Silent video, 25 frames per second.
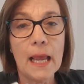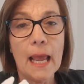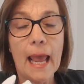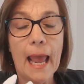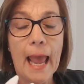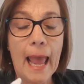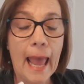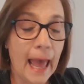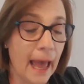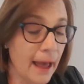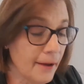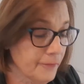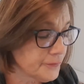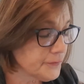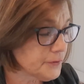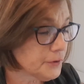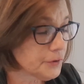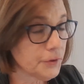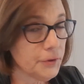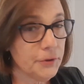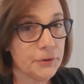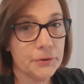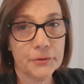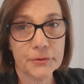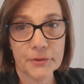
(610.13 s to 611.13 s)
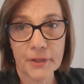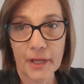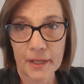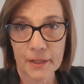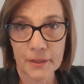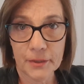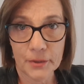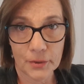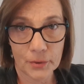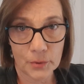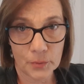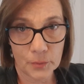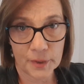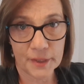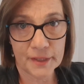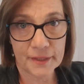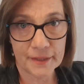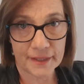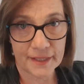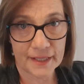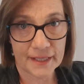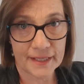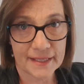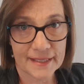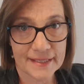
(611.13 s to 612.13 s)
After you're done doing
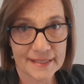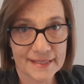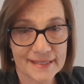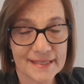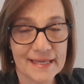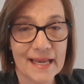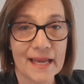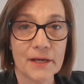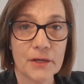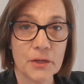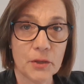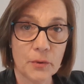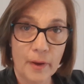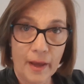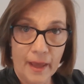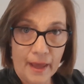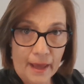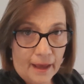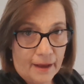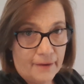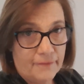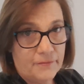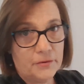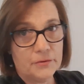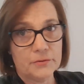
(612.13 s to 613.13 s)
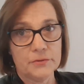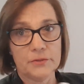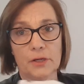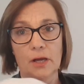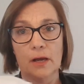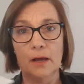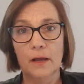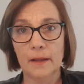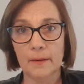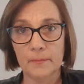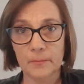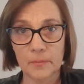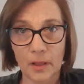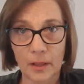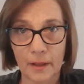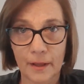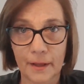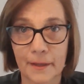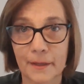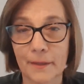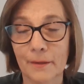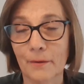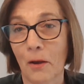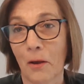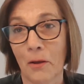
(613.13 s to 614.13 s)
this and you have your
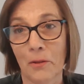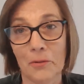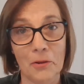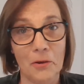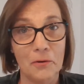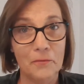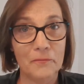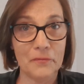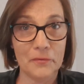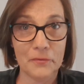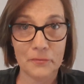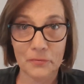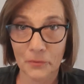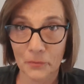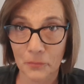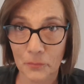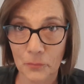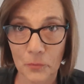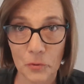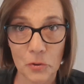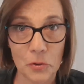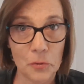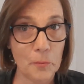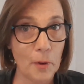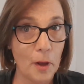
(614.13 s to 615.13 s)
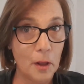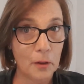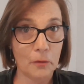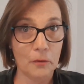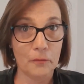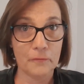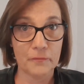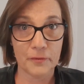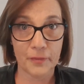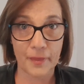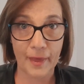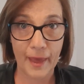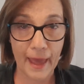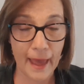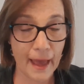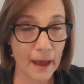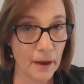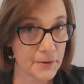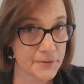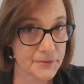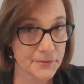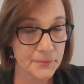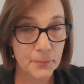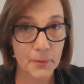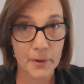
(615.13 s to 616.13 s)
timeline all over the room, all over the
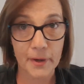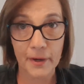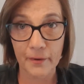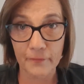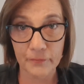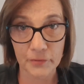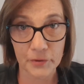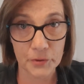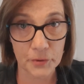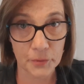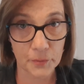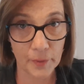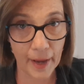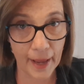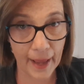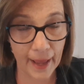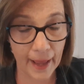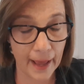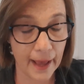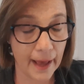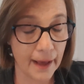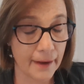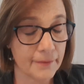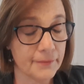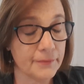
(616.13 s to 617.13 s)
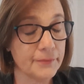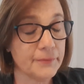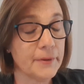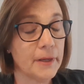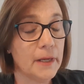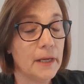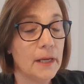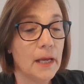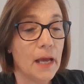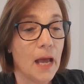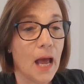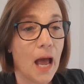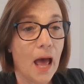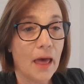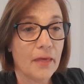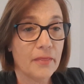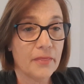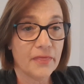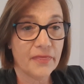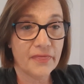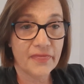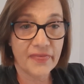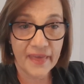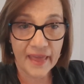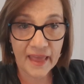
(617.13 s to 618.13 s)
house, whatever you have,
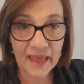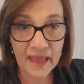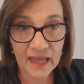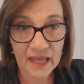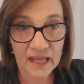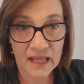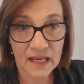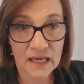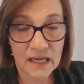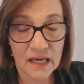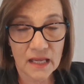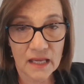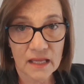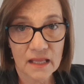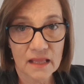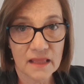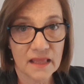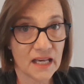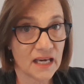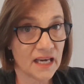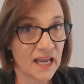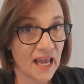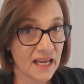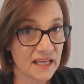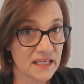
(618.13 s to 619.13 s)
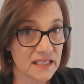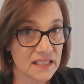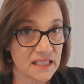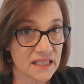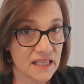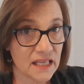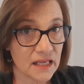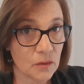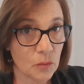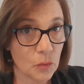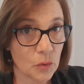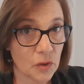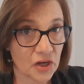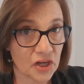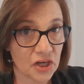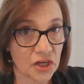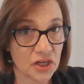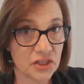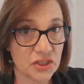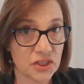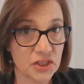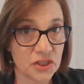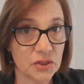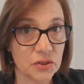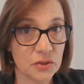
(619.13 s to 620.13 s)
then the next thing we're going to
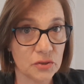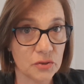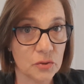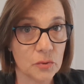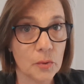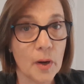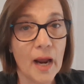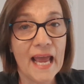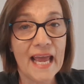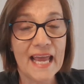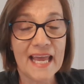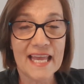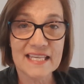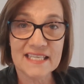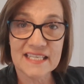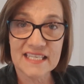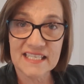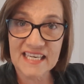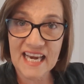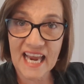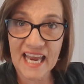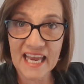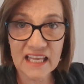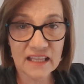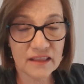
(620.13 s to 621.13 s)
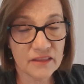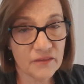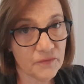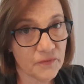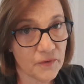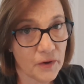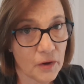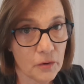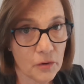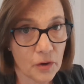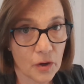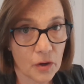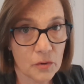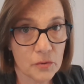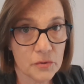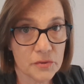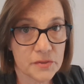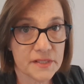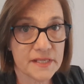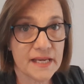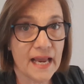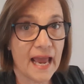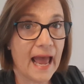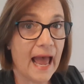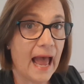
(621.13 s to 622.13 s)
do is take the
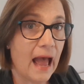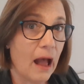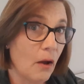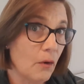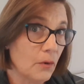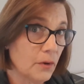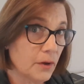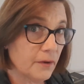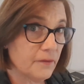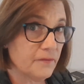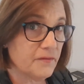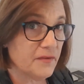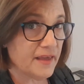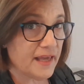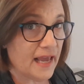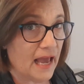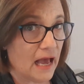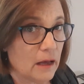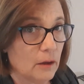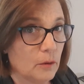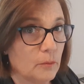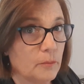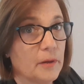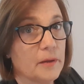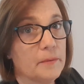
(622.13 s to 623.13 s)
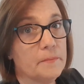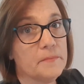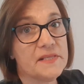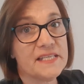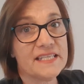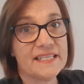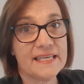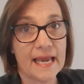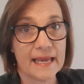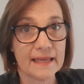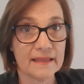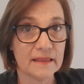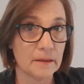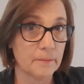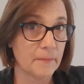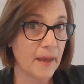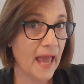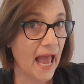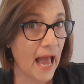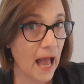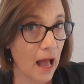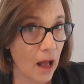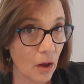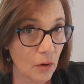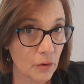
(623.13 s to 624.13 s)
photos out of the albums, take them
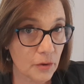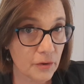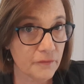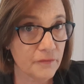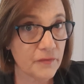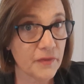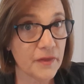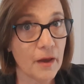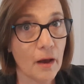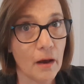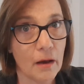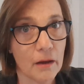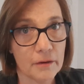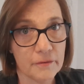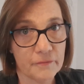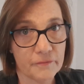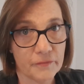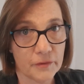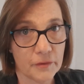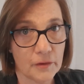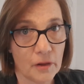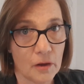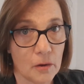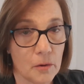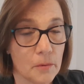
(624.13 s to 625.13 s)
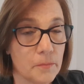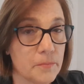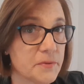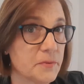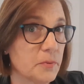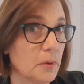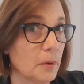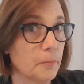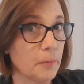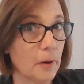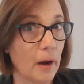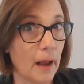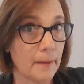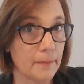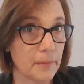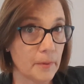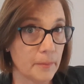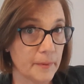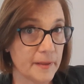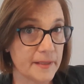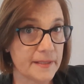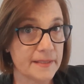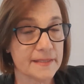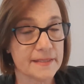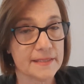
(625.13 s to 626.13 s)
out of the envelopes. We'll
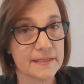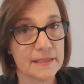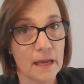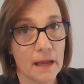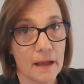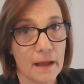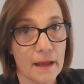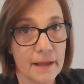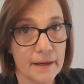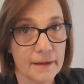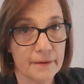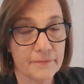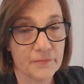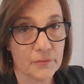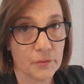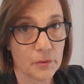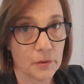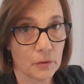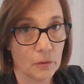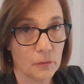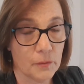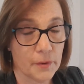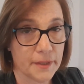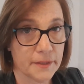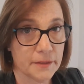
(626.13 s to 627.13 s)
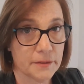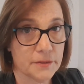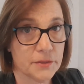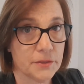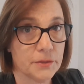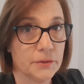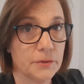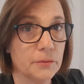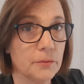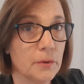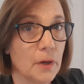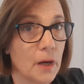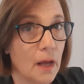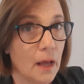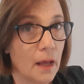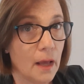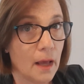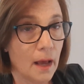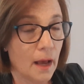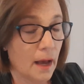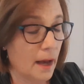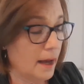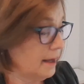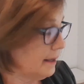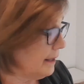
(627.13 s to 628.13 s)
probably decide if we're going to,
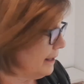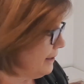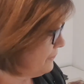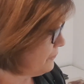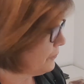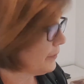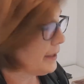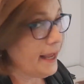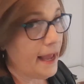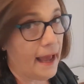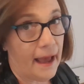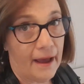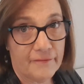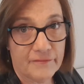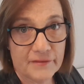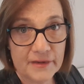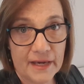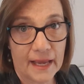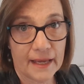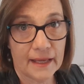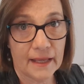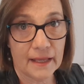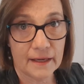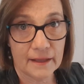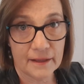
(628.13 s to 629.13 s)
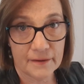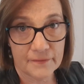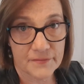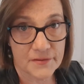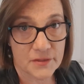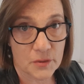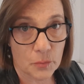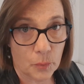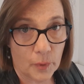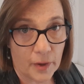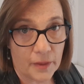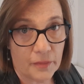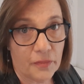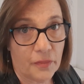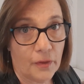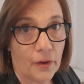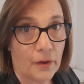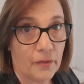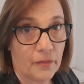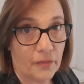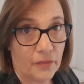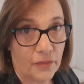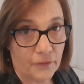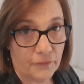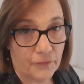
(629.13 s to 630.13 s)
if we have negatives with
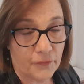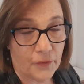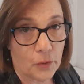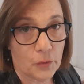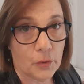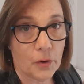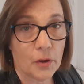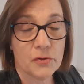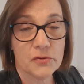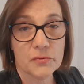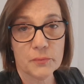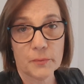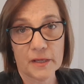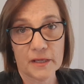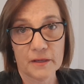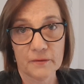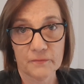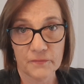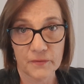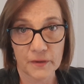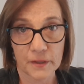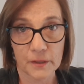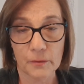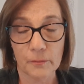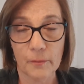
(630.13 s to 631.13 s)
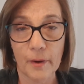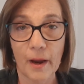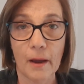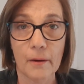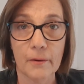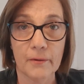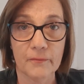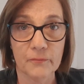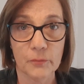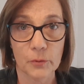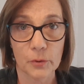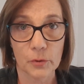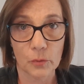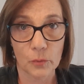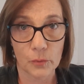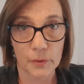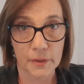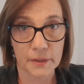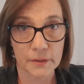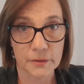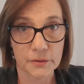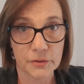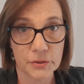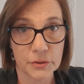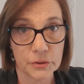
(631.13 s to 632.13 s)
the photos, we can figure out if we're
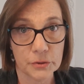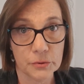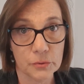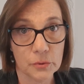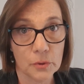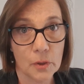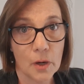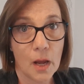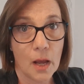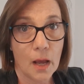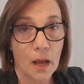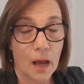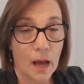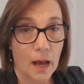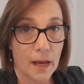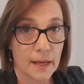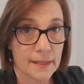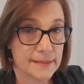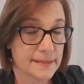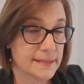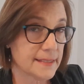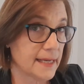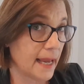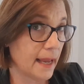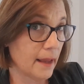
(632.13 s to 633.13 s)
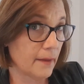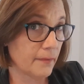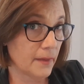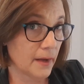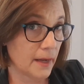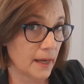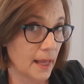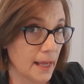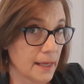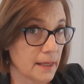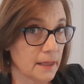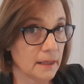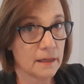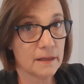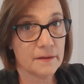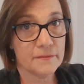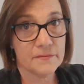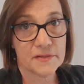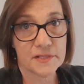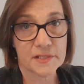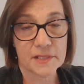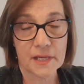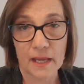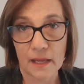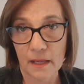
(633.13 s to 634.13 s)
going to scan the
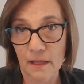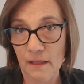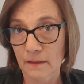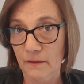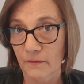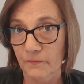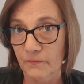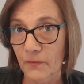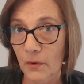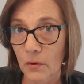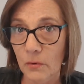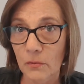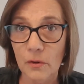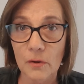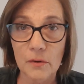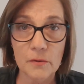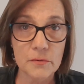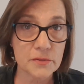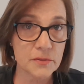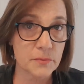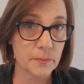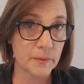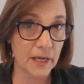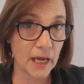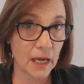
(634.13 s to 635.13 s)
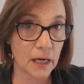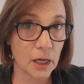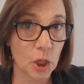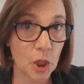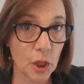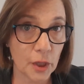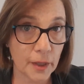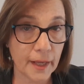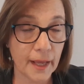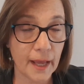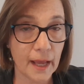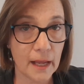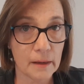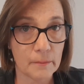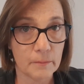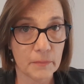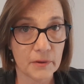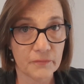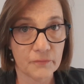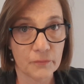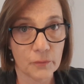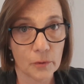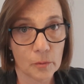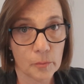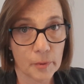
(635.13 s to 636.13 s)
negatives, scan the photos. We got to look at them
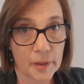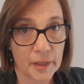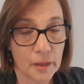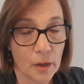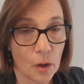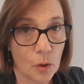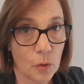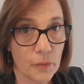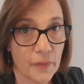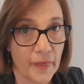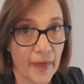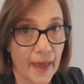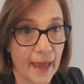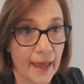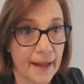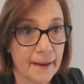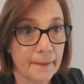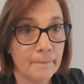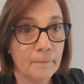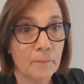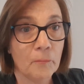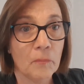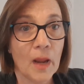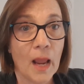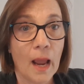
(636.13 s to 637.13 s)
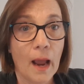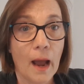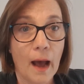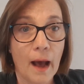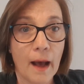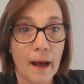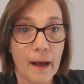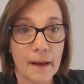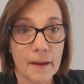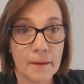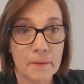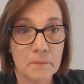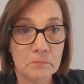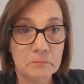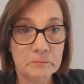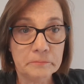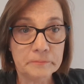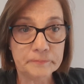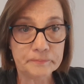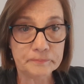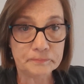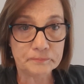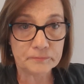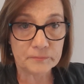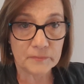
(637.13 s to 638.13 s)
before we know that.
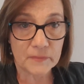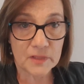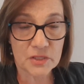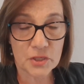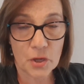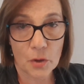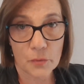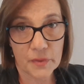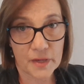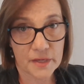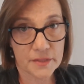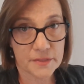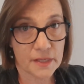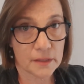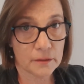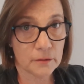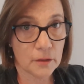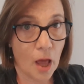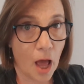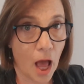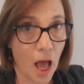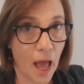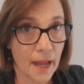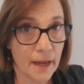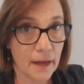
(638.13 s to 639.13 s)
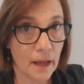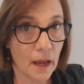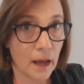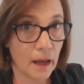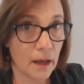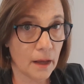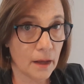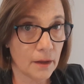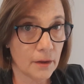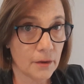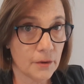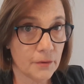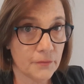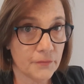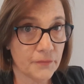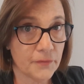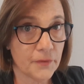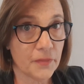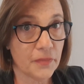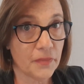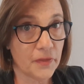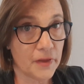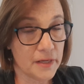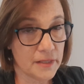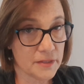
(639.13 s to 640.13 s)
So there's a lot of
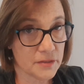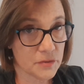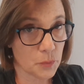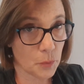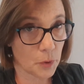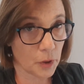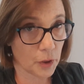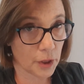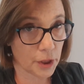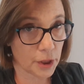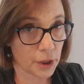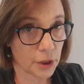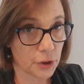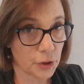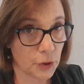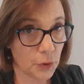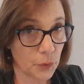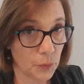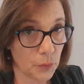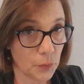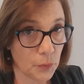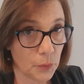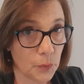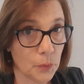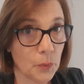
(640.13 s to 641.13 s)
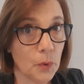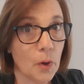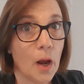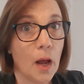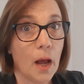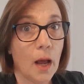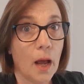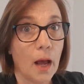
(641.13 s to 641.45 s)
things we're going to do.